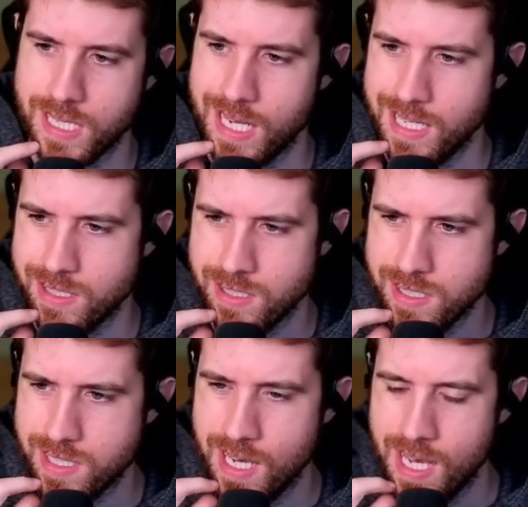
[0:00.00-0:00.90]
and
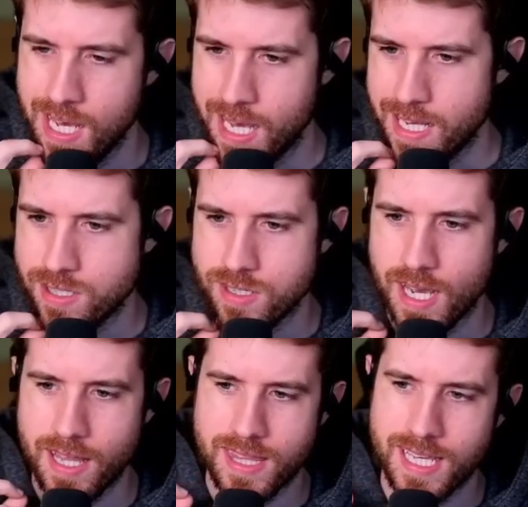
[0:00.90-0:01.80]

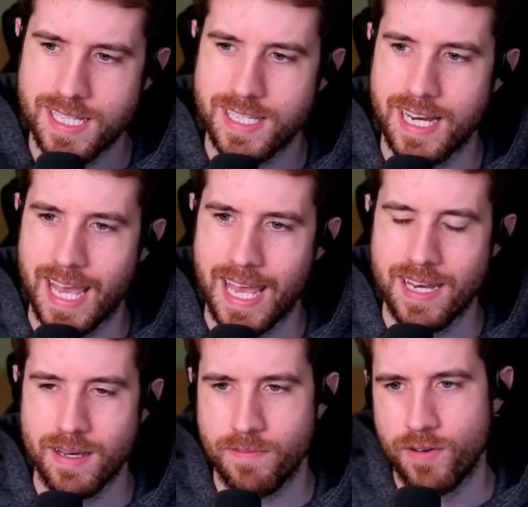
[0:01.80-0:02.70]
I think it's going to
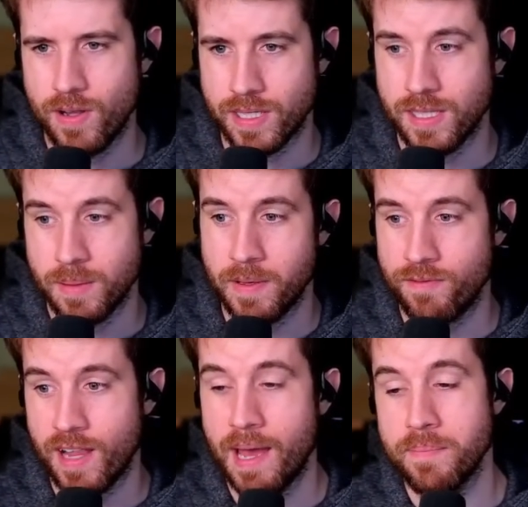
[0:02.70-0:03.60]
end up falling a little bit
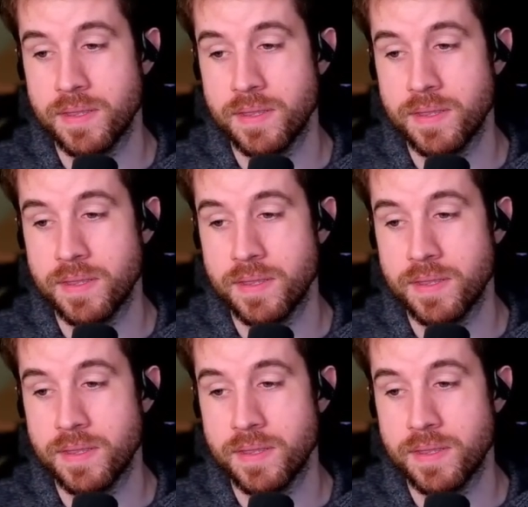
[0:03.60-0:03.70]
flat.